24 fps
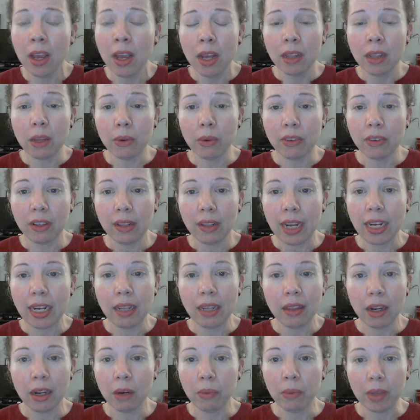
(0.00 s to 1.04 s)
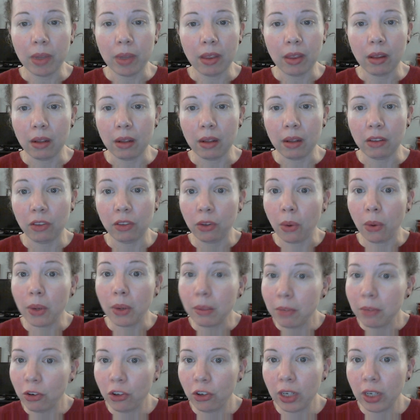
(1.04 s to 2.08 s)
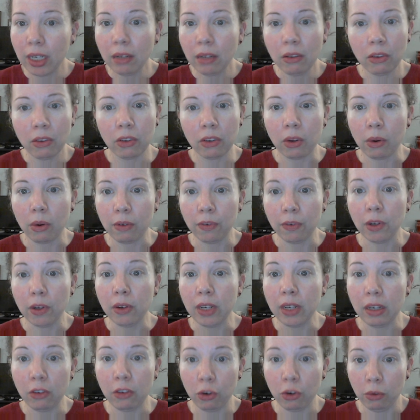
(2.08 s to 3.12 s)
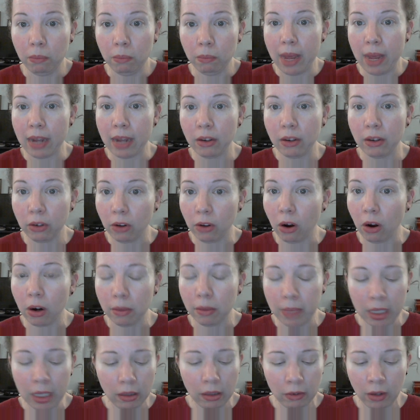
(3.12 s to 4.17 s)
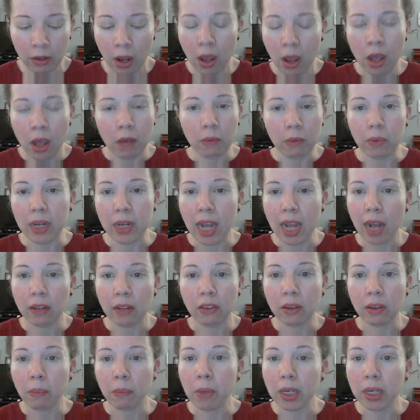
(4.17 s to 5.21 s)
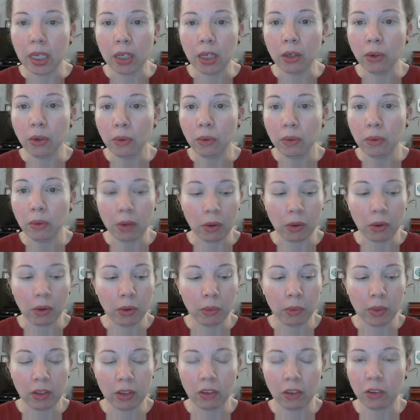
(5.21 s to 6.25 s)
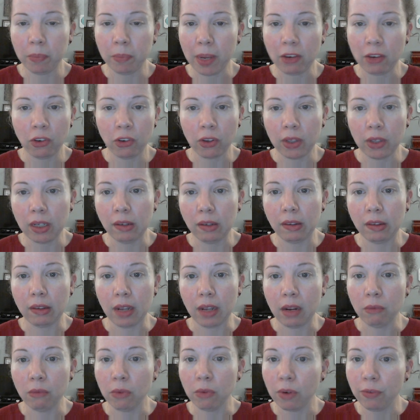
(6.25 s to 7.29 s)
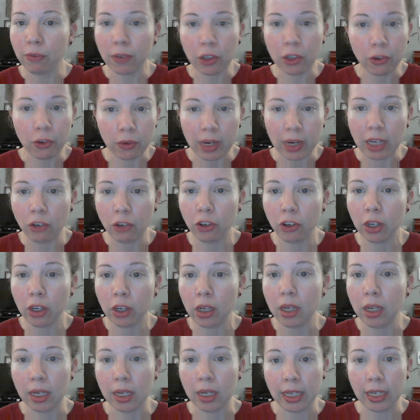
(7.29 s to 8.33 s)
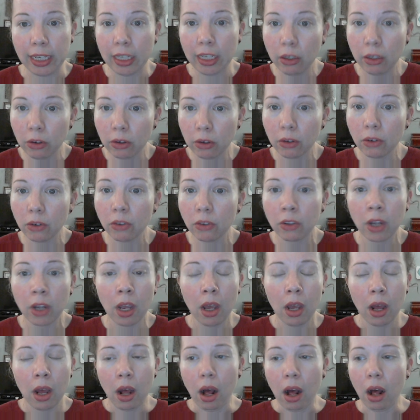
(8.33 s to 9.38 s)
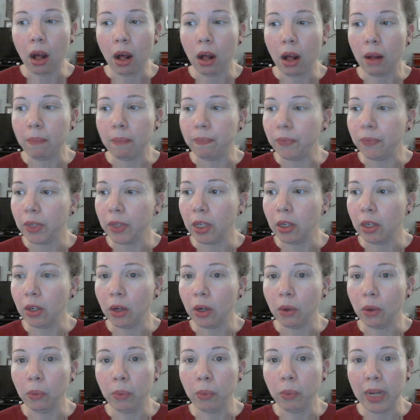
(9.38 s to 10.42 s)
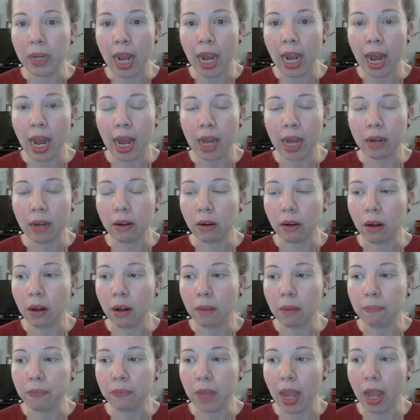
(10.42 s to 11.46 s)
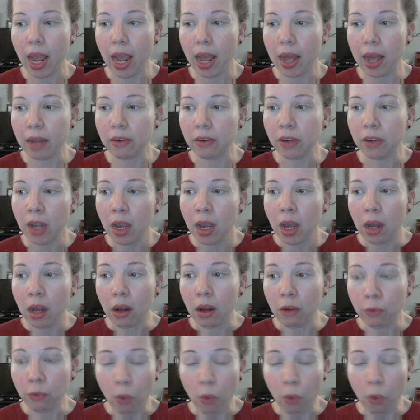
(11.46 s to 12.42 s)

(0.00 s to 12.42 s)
there was a lady there with a sewing machine, so if you need to mend garments, we had somebody who was was a specialist in refrigeration and heaters. We had, and of